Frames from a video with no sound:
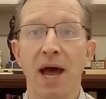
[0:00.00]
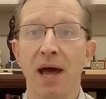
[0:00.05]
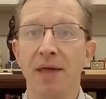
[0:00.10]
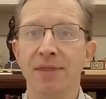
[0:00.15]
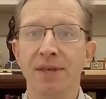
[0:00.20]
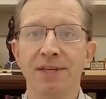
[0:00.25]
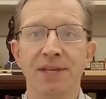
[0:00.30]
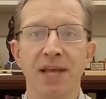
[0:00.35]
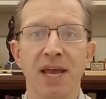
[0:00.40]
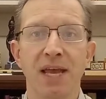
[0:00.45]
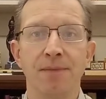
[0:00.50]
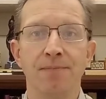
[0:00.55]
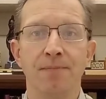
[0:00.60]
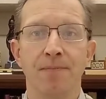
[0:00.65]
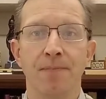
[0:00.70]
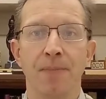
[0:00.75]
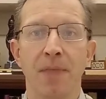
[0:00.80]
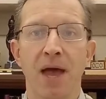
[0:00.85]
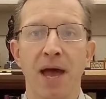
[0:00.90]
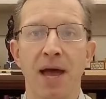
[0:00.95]
And this
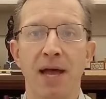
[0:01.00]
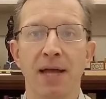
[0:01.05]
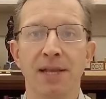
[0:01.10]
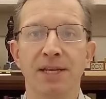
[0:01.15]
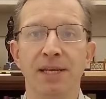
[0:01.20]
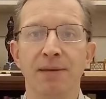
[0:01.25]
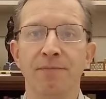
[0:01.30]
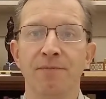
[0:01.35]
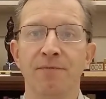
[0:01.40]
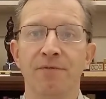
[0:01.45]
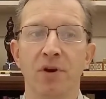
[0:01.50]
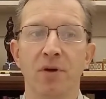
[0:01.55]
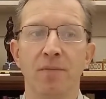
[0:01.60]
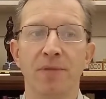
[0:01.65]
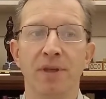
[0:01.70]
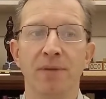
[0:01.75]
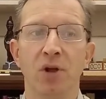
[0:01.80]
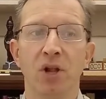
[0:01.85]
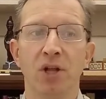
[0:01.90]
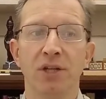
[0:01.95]
time a team
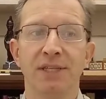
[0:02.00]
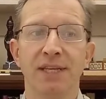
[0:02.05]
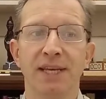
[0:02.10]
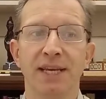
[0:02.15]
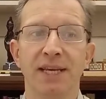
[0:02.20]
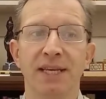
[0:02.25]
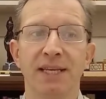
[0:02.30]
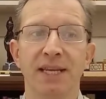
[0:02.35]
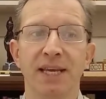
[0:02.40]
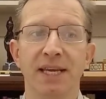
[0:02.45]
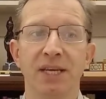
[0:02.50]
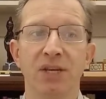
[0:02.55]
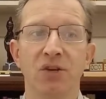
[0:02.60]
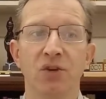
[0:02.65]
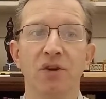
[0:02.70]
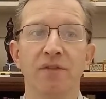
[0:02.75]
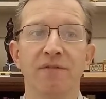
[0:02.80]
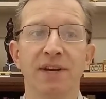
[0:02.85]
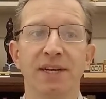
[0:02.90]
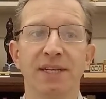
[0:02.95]
from the
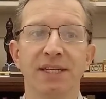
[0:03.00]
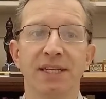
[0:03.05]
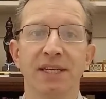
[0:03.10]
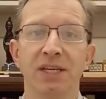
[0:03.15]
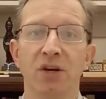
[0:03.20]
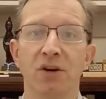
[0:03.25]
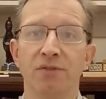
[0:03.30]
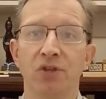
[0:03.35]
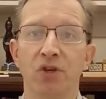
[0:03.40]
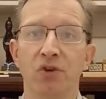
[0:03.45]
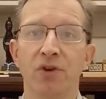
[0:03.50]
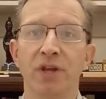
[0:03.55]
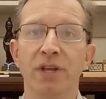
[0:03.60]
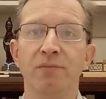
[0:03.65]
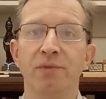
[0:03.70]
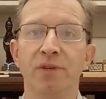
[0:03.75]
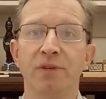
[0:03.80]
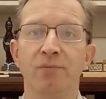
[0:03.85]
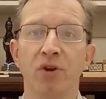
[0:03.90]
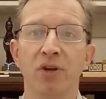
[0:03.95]
Polytechnic University of
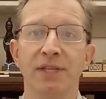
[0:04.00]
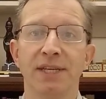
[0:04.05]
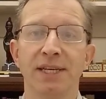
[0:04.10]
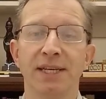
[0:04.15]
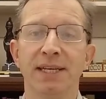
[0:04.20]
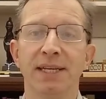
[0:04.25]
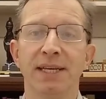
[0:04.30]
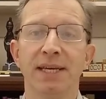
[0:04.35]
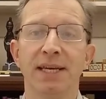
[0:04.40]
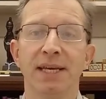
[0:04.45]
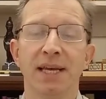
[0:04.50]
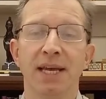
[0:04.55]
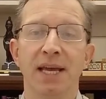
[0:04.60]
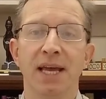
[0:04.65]
Turin was brought in